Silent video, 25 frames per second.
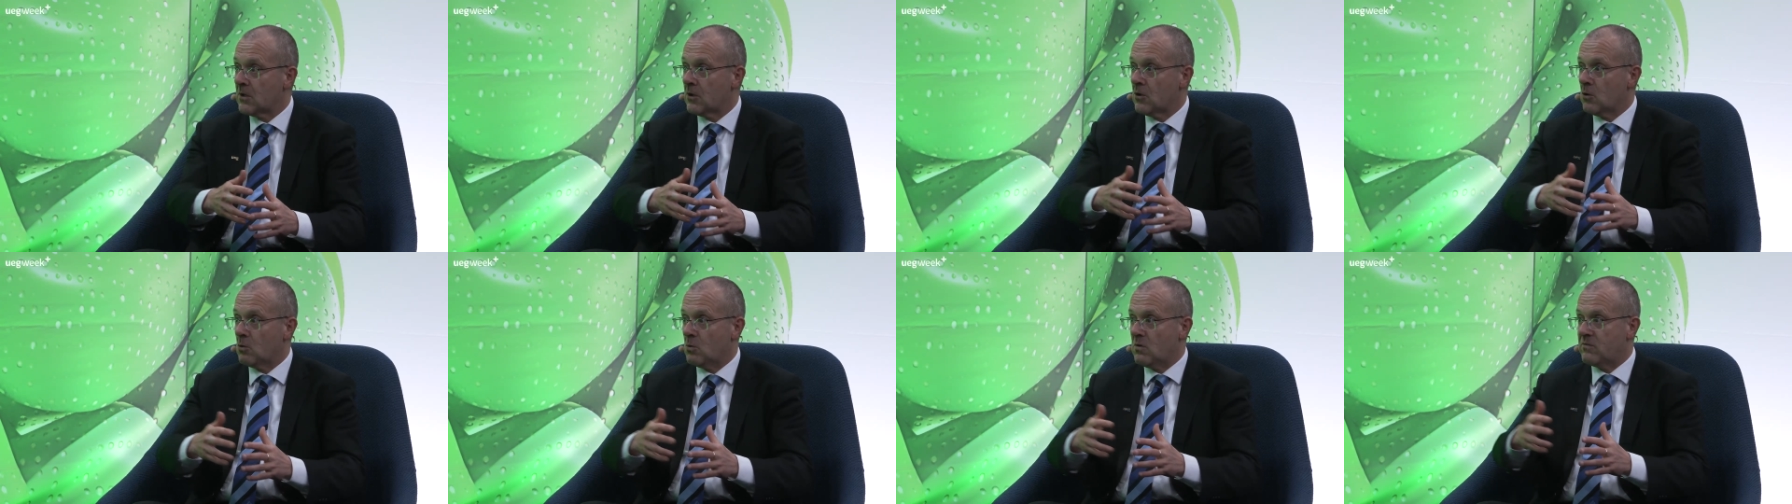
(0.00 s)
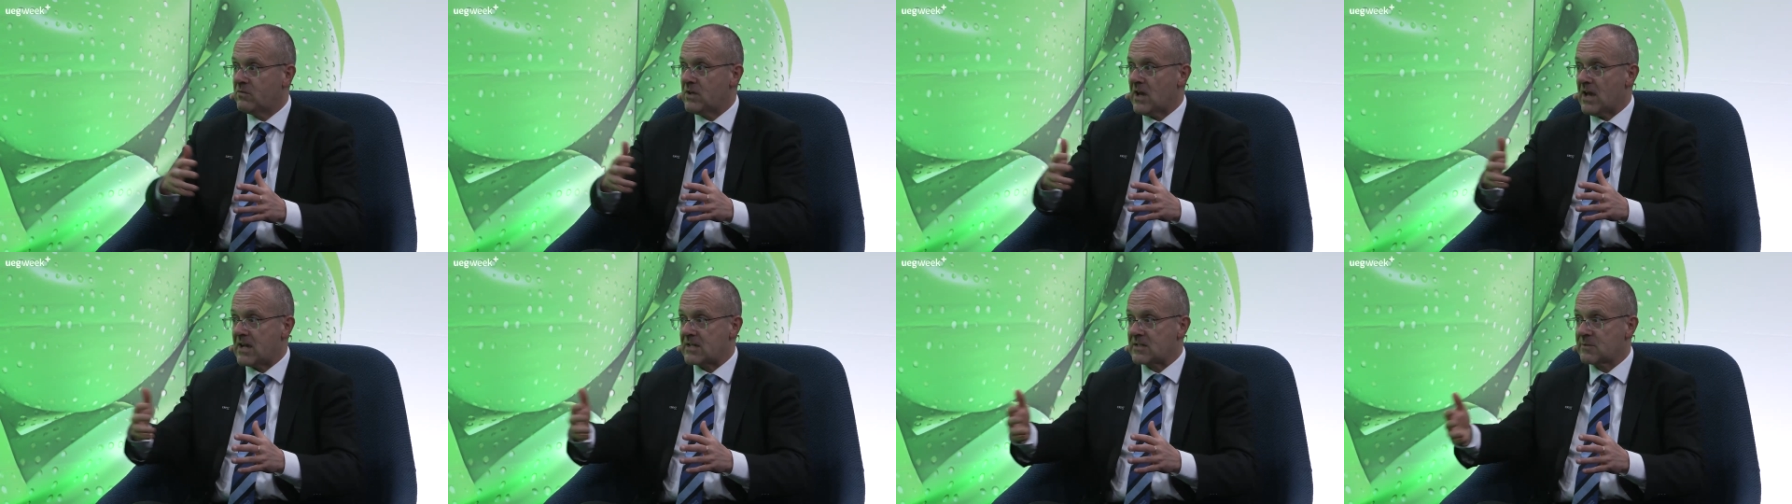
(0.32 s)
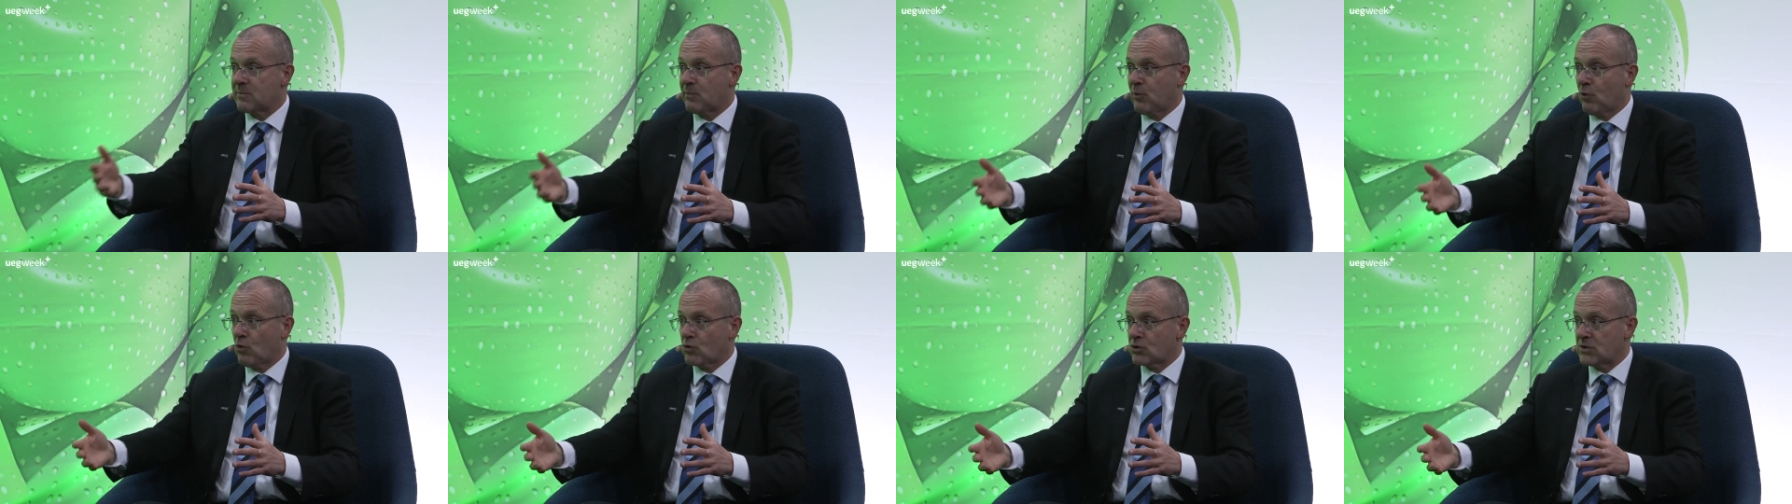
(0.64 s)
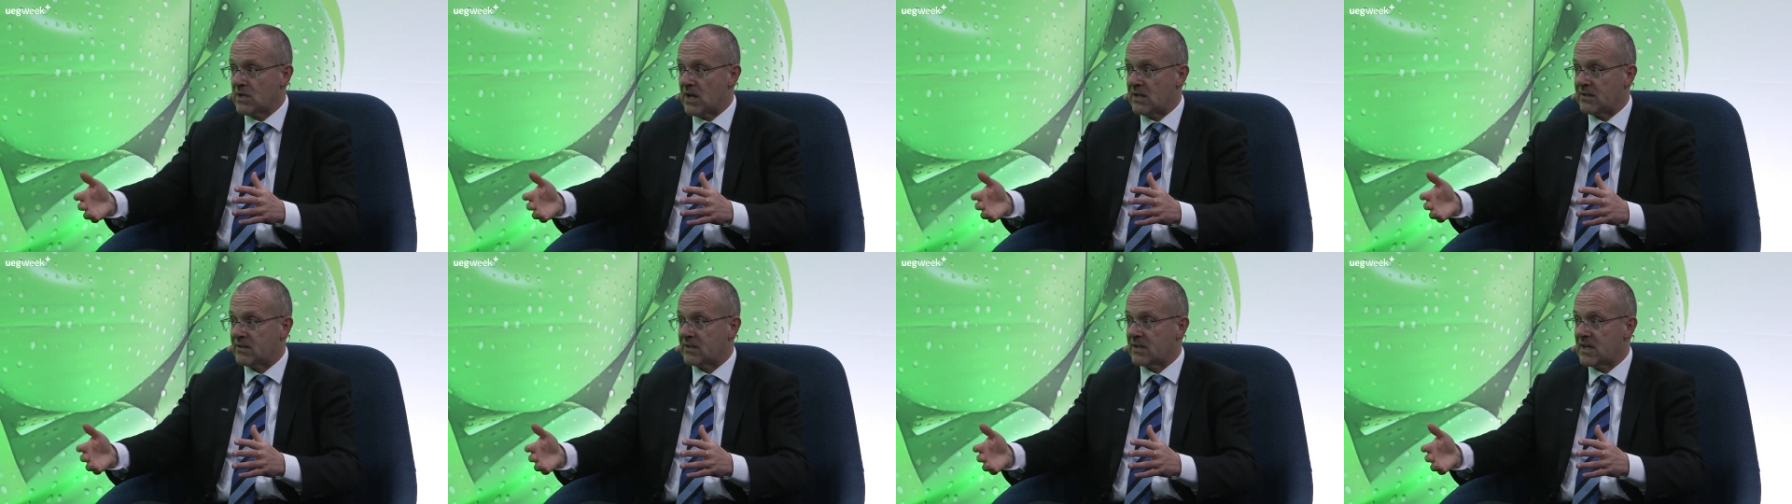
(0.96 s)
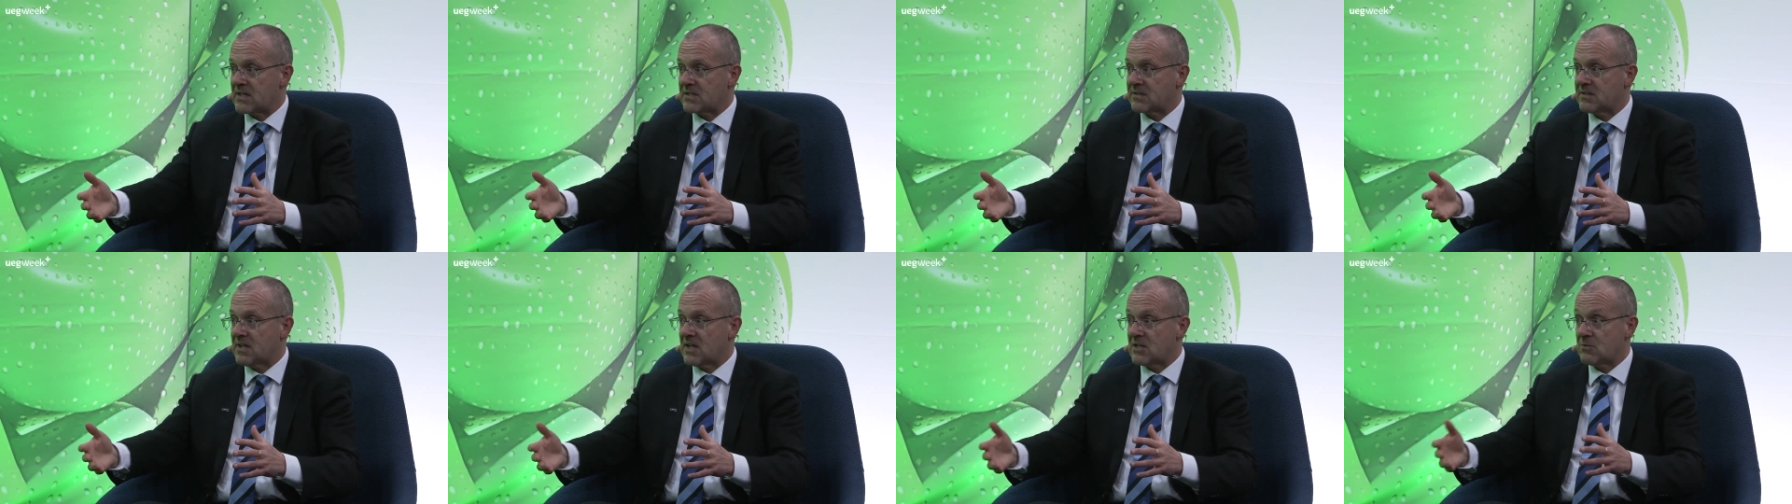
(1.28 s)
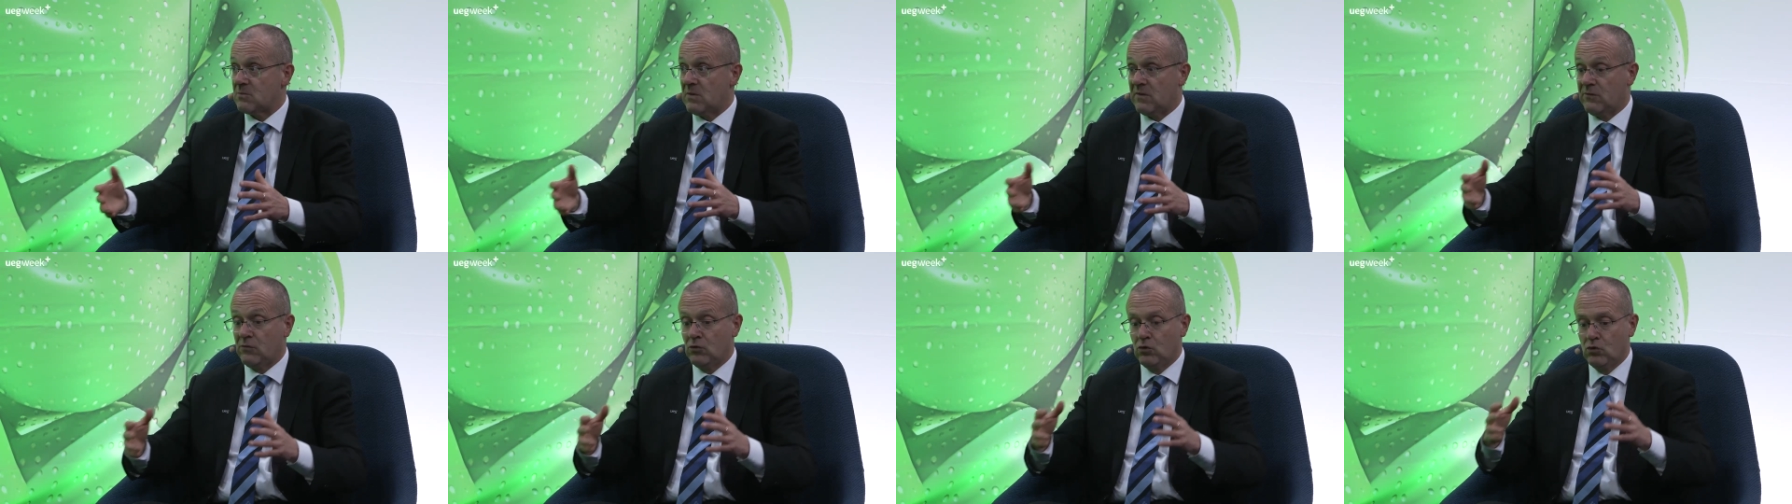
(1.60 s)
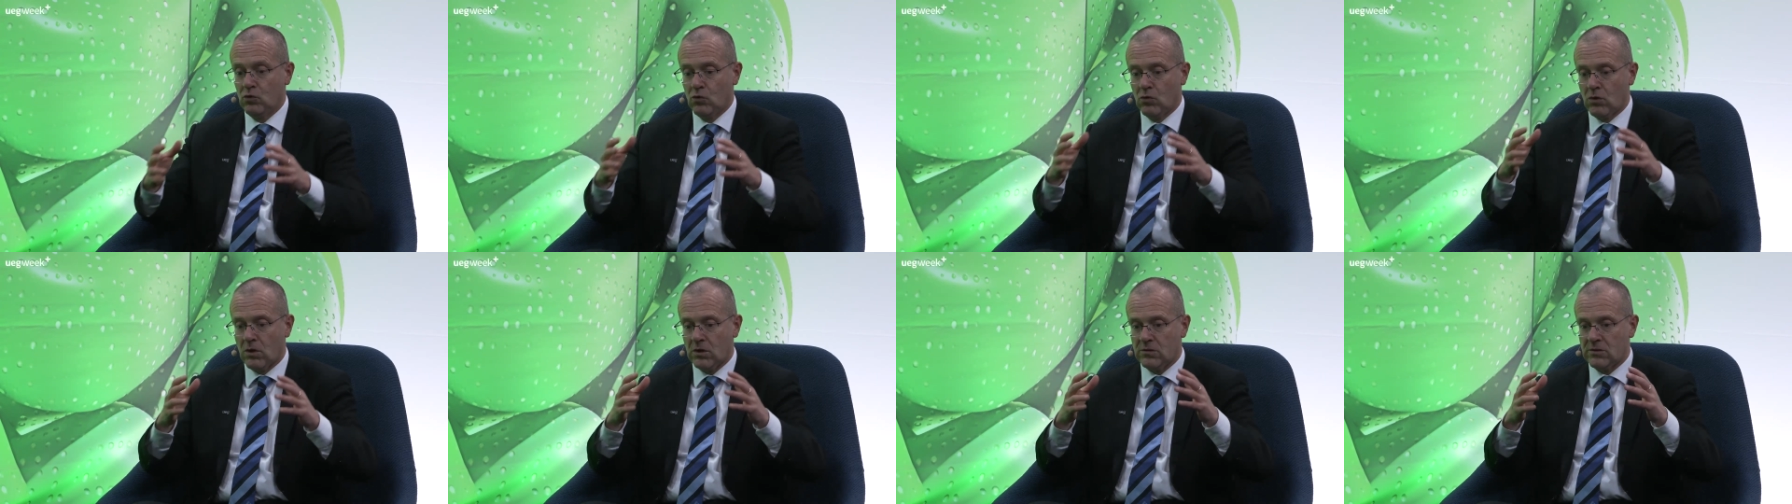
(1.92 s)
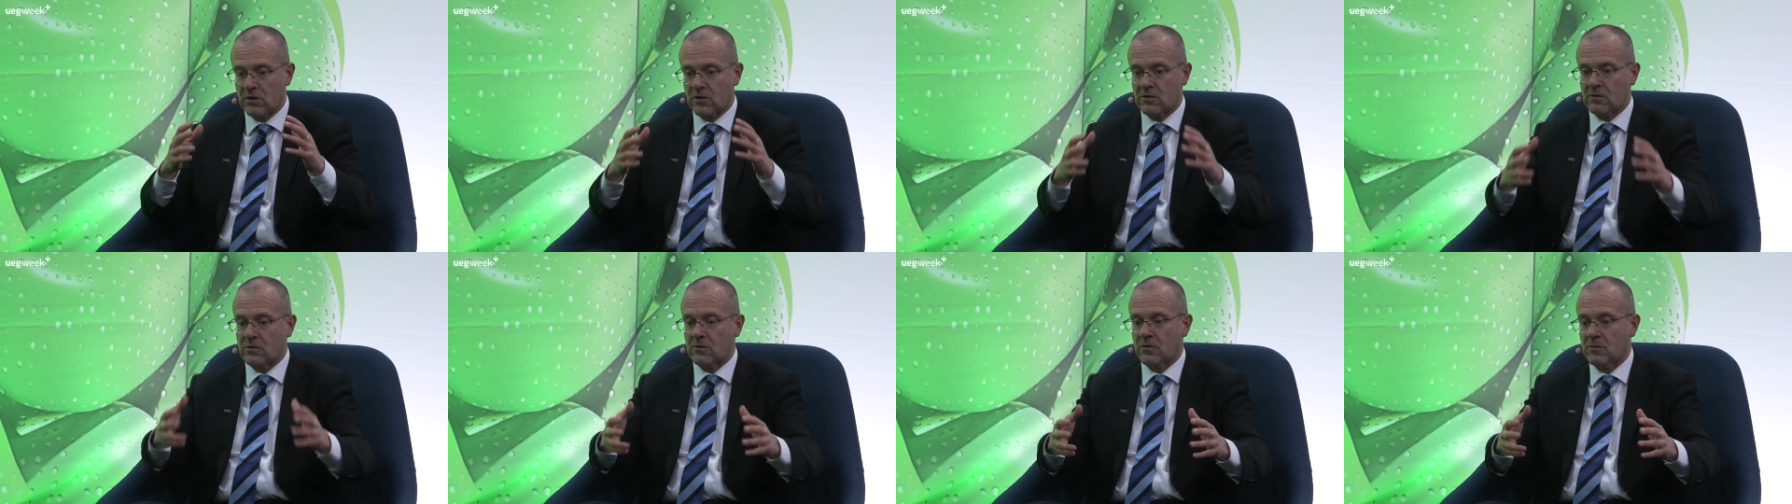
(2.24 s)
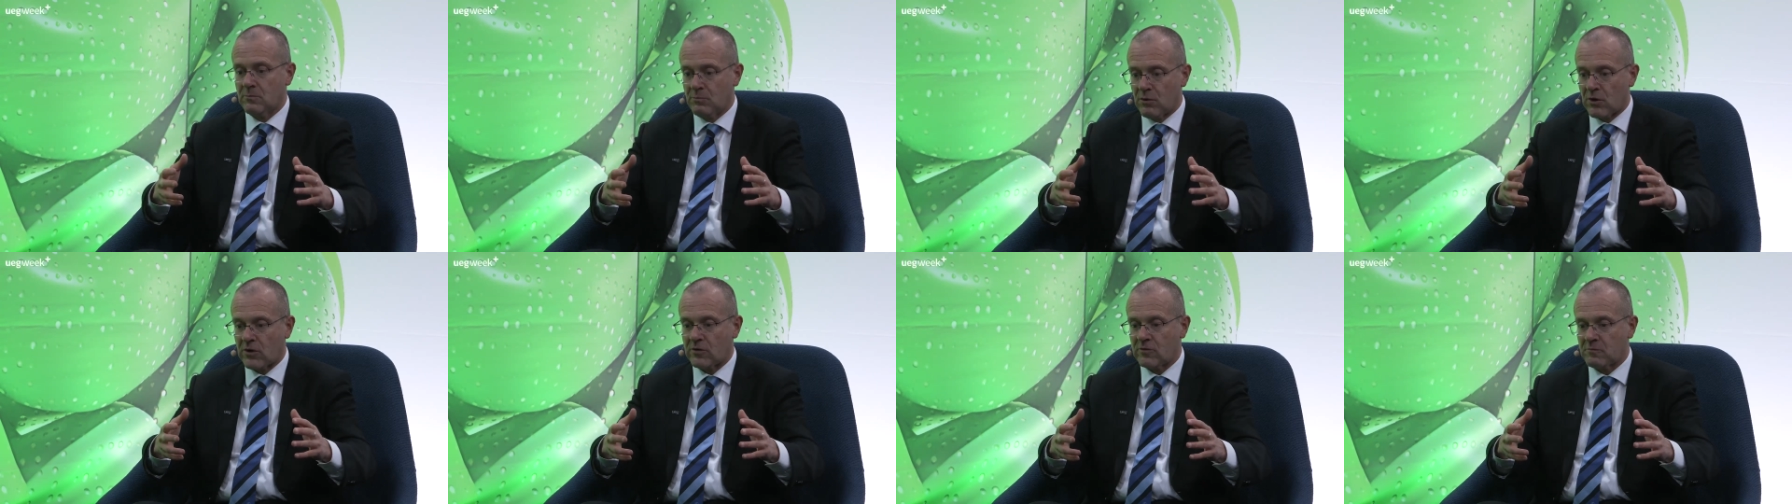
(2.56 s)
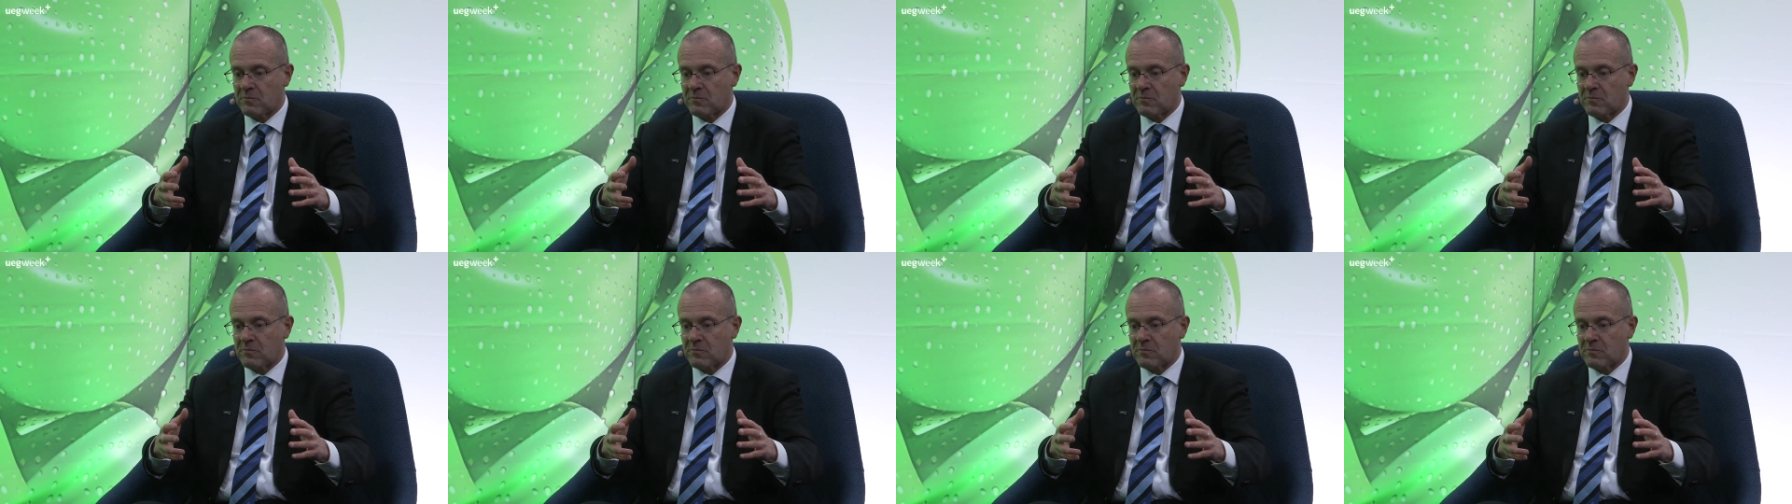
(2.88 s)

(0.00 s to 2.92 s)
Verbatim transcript: with the explosion at the gas station with 200 uh, burned